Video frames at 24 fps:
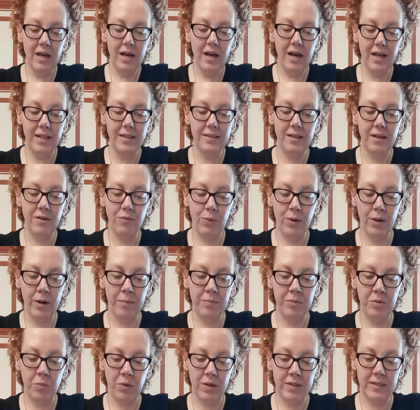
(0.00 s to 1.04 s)
and see if we are up
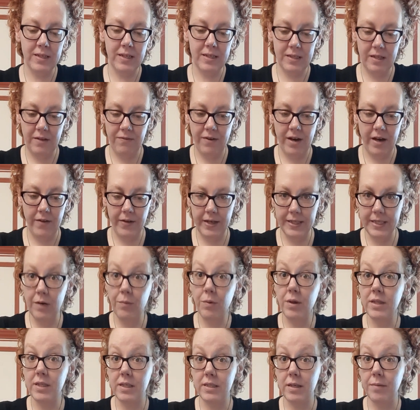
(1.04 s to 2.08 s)
to 165, because I
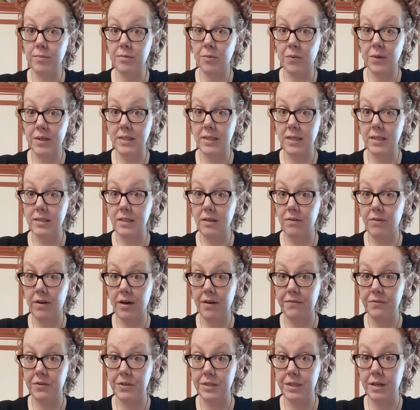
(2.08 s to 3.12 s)
want this up to
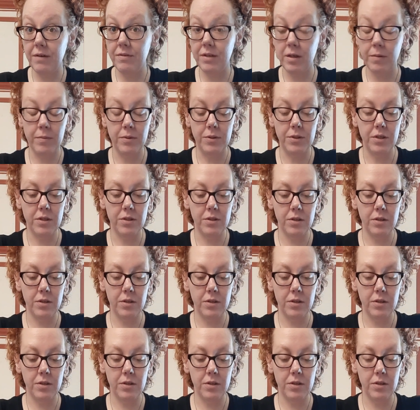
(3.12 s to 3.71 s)
165 for safe temperature.